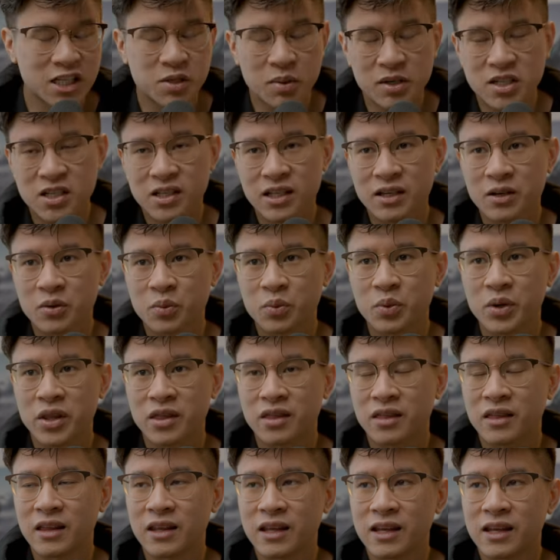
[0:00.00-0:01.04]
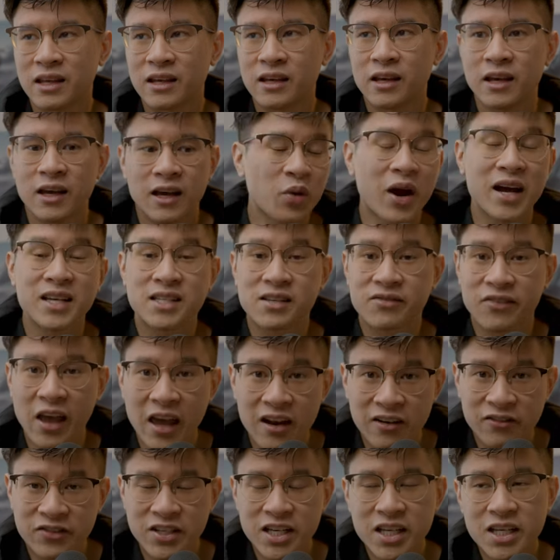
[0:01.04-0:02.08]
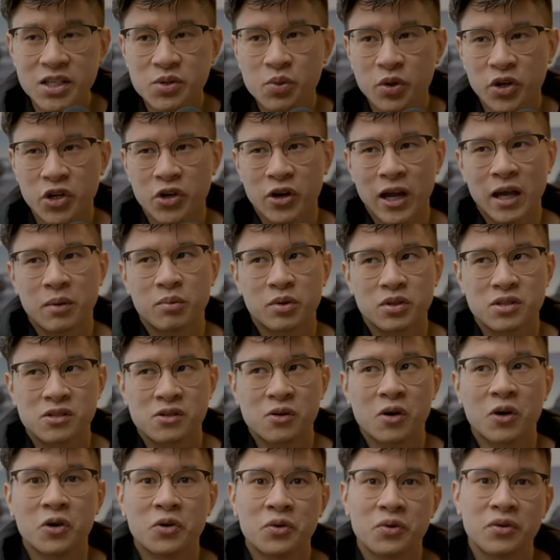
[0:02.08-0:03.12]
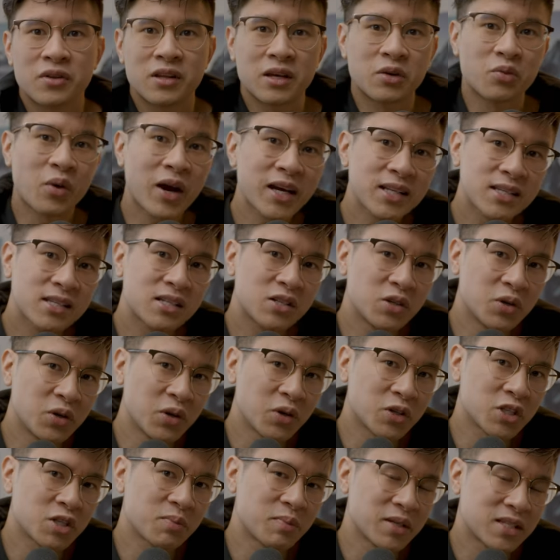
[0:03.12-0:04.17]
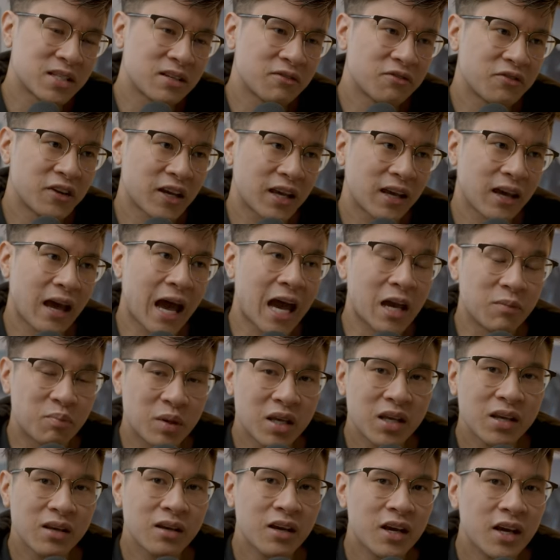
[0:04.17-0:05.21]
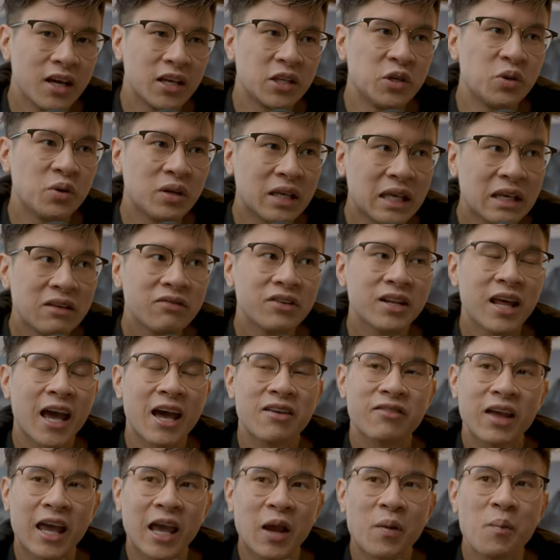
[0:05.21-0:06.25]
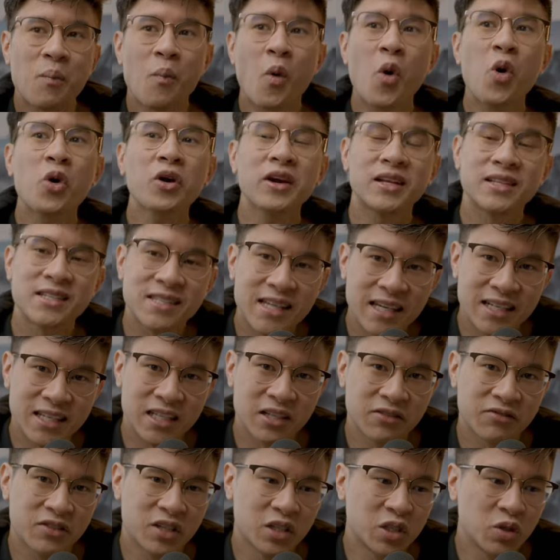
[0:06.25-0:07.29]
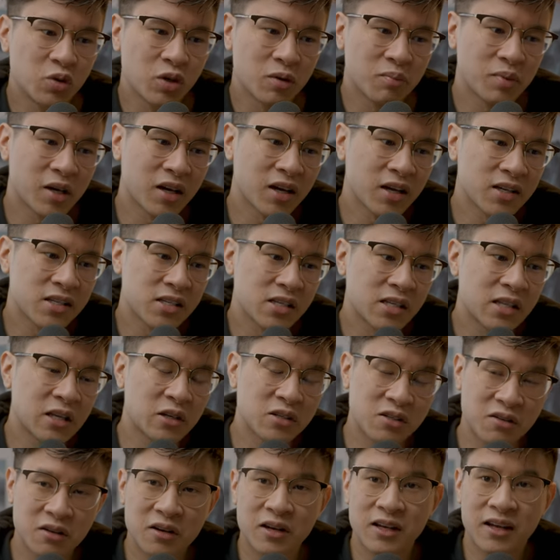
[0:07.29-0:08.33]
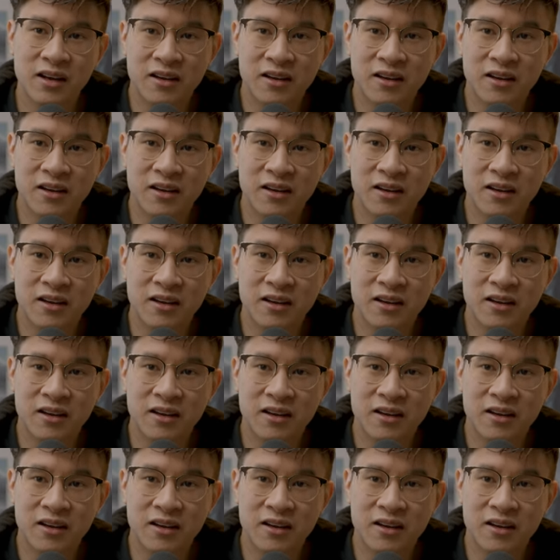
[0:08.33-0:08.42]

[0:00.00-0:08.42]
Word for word: especially with the rise of NFTs where you're able to own the rights to your specific IP, you even have a more incentive to do it because there's